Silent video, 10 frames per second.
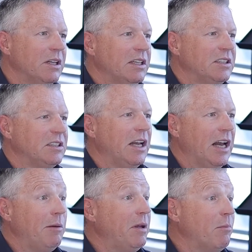is a
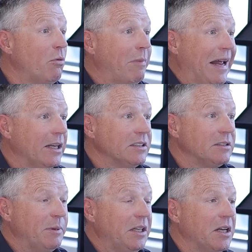little bit more
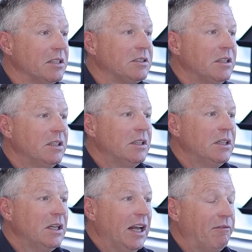balance, because
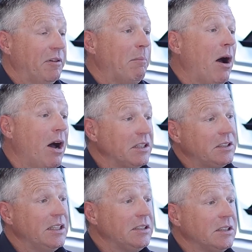if the
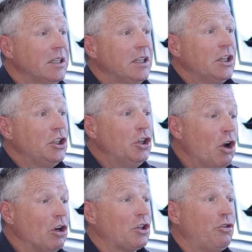pass is
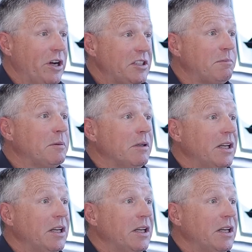not crisp,